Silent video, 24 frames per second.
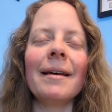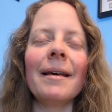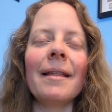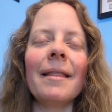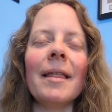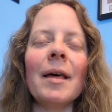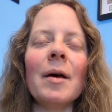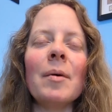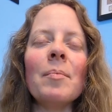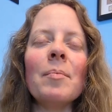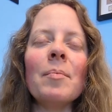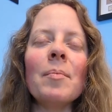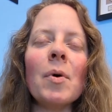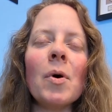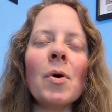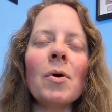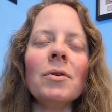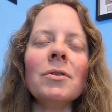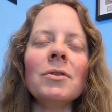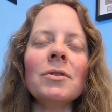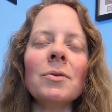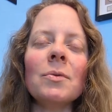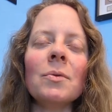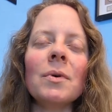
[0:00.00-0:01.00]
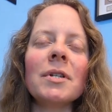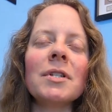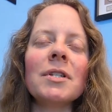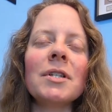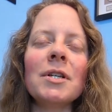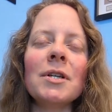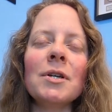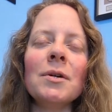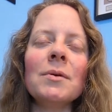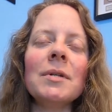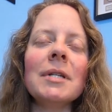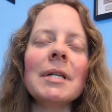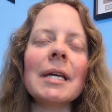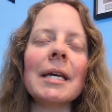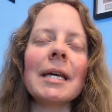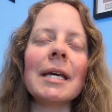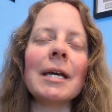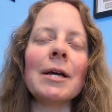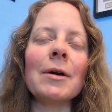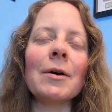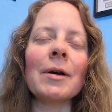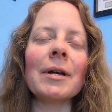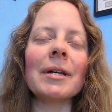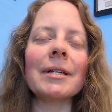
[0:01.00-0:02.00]
that most wants you to
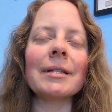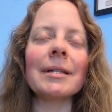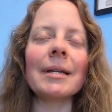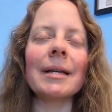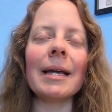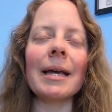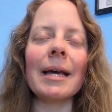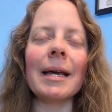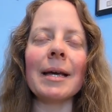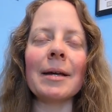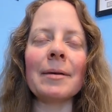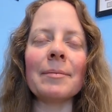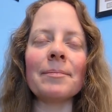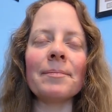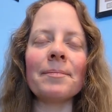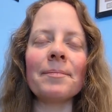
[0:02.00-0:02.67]
hear it today,